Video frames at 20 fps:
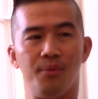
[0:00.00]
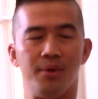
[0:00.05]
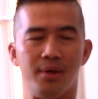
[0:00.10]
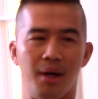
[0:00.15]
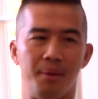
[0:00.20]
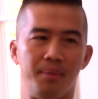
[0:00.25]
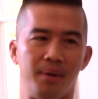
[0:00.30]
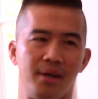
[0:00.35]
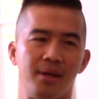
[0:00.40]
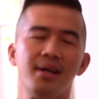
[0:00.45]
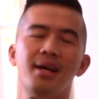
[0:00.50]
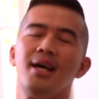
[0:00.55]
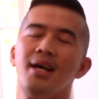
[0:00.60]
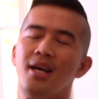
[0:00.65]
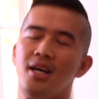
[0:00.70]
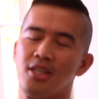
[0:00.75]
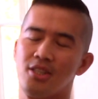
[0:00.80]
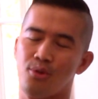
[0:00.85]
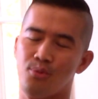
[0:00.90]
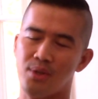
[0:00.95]
Come here.
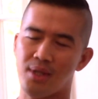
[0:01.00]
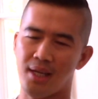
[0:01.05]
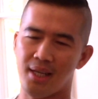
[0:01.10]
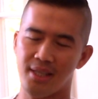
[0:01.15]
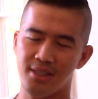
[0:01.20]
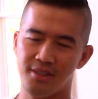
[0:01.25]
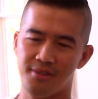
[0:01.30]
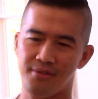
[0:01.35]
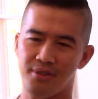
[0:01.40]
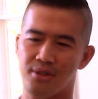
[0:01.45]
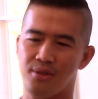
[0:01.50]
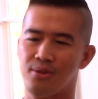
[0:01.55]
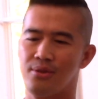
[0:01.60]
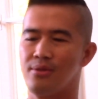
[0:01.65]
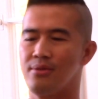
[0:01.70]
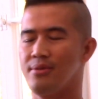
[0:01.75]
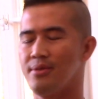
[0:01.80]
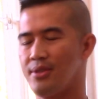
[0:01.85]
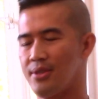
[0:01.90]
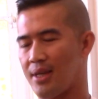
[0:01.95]
So we got
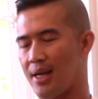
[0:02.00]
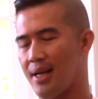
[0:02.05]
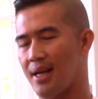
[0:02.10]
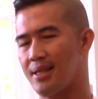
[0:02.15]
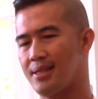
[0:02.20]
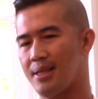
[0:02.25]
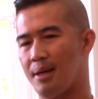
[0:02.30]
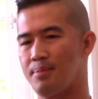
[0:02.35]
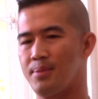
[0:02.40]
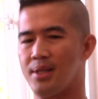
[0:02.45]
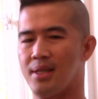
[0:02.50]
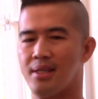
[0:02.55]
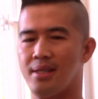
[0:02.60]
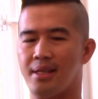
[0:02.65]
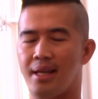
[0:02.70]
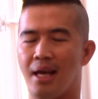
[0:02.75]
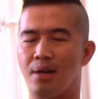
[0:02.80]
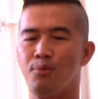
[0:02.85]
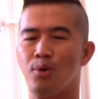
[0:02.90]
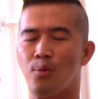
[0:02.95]
interviewed, got accepted.
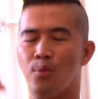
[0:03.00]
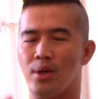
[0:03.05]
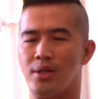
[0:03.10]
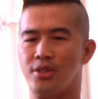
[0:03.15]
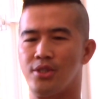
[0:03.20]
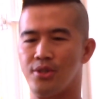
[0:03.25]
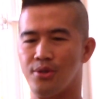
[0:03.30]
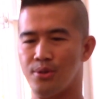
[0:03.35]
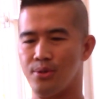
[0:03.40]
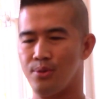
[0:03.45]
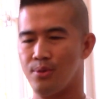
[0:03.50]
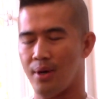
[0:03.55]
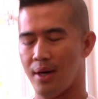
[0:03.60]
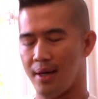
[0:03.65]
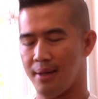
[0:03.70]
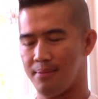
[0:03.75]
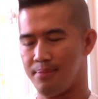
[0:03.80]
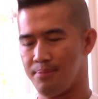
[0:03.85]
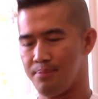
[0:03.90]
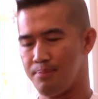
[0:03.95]
Then we went to
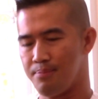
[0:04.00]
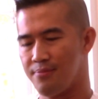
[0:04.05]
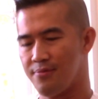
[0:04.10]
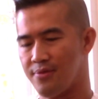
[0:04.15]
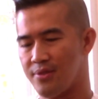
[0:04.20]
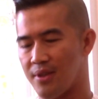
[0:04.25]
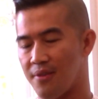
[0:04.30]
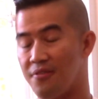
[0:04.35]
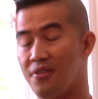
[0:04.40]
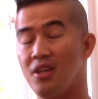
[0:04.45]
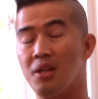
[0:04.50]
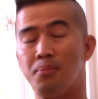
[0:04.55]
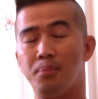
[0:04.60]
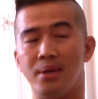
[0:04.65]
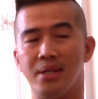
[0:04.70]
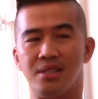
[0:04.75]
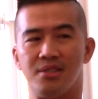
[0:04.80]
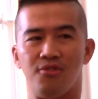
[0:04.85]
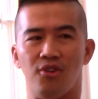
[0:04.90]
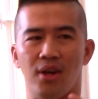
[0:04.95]
the
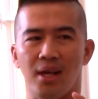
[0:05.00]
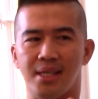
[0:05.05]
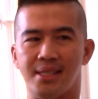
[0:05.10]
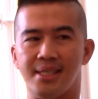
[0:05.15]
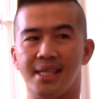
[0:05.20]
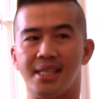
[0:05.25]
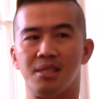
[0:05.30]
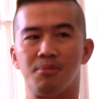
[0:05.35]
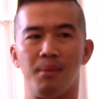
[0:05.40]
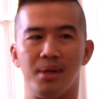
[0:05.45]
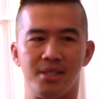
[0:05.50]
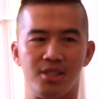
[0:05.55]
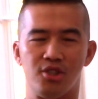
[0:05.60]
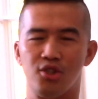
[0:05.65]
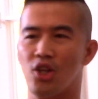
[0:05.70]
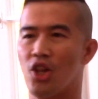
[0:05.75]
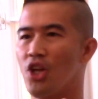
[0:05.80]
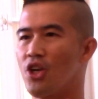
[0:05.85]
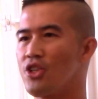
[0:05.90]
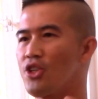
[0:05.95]
Philippines for like 6 months
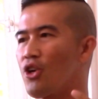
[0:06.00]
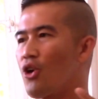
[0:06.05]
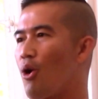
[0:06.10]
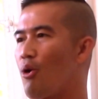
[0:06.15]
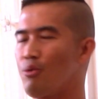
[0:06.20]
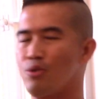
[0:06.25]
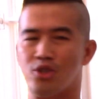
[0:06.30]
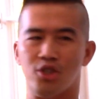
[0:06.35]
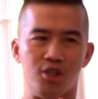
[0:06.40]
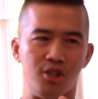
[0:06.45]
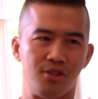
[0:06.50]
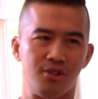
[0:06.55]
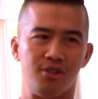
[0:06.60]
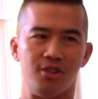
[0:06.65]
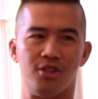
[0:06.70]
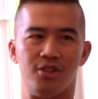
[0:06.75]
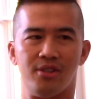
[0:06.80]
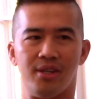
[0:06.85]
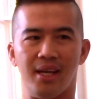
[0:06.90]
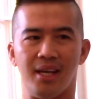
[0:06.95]
to learn the culture, to
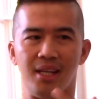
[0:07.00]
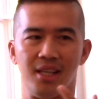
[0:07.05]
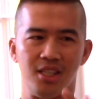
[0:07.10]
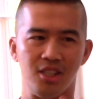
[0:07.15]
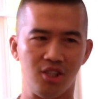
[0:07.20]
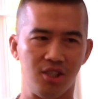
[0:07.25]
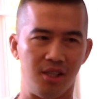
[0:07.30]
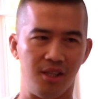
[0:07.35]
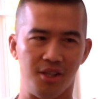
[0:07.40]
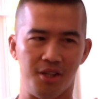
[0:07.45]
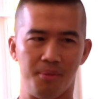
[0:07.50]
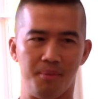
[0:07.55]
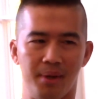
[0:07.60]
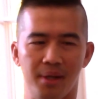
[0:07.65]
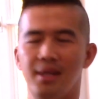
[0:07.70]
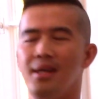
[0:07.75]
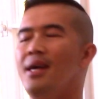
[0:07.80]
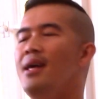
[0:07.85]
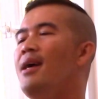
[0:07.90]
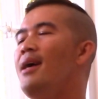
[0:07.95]
learn English a little
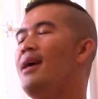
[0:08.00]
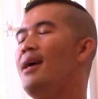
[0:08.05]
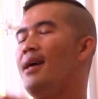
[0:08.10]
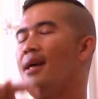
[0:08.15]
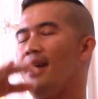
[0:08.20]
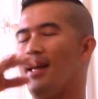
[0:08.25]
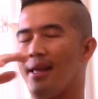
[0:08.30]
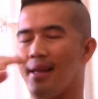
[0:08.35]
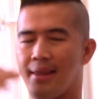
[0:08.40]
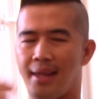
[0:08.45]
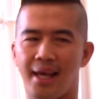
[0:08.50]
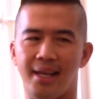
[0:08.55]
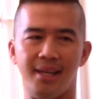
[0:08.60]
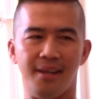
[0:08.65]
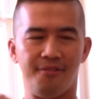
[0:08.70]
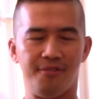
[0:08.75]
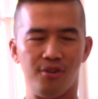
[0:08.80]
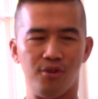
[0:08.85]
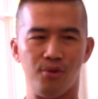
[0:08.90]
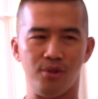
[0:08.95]
bit. Then they
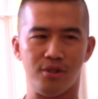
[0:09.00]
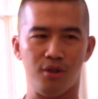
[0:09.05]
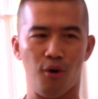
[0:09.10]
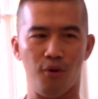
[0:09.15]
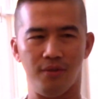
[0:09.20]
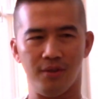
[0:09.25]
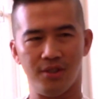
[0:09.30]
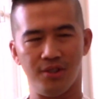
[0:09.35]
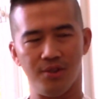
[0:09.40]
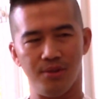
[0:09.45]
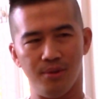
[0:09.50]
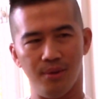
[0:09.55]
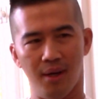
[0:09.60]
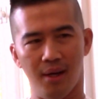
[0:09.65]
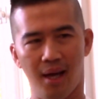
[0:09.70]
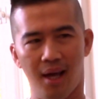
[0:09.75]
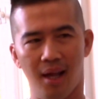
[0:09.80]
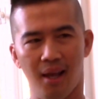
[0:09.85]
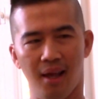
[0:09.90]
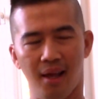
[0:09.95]
flew us over to
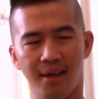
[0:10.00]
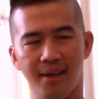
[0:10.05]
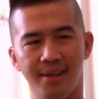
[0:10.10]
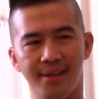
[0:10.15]
LA.